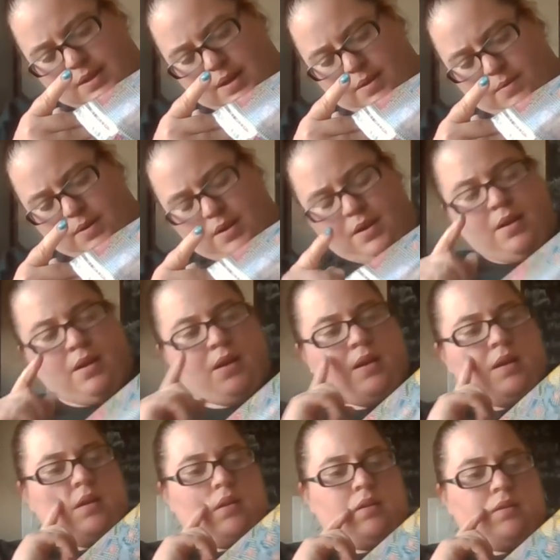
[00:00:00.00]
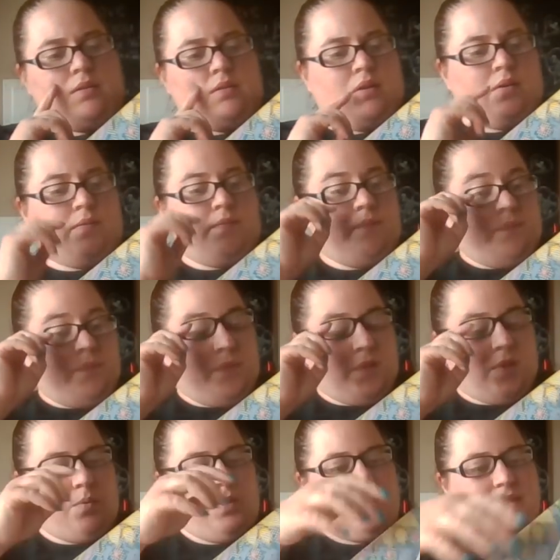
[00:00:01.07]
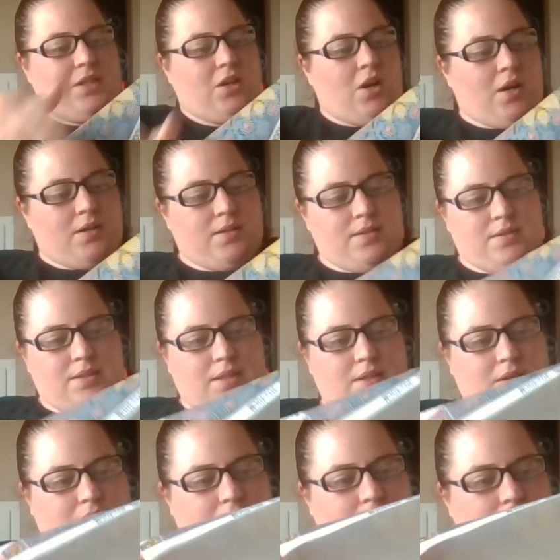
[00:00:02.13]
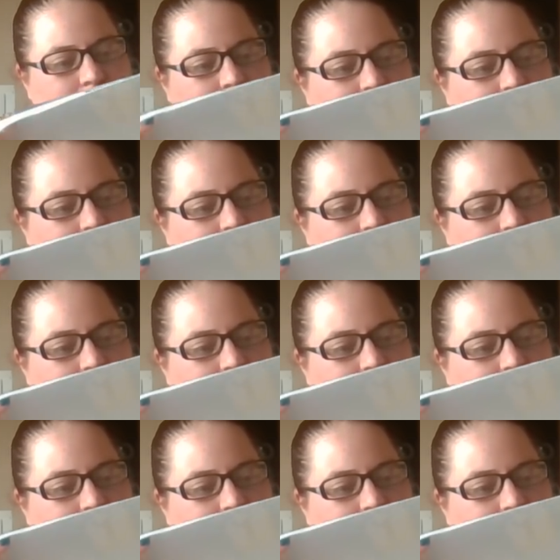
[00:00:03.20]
that one. So the ones that are hard to see are